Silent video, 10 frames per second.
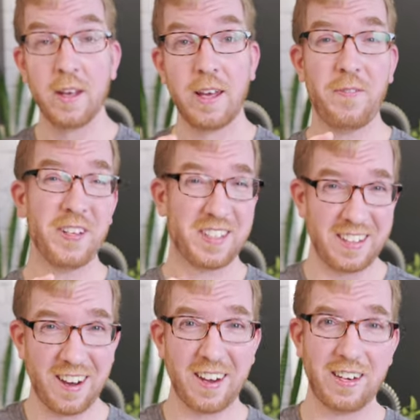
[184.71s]
If it's
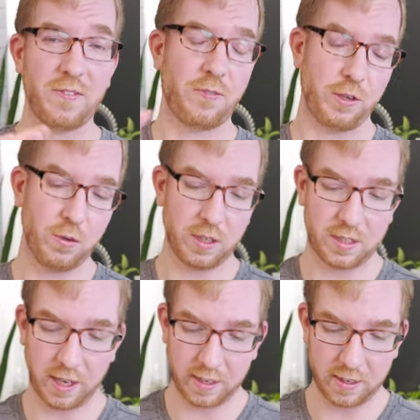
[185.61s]
not, if for you to
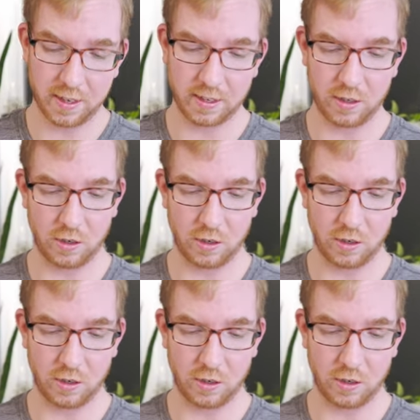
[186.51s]
tighten it,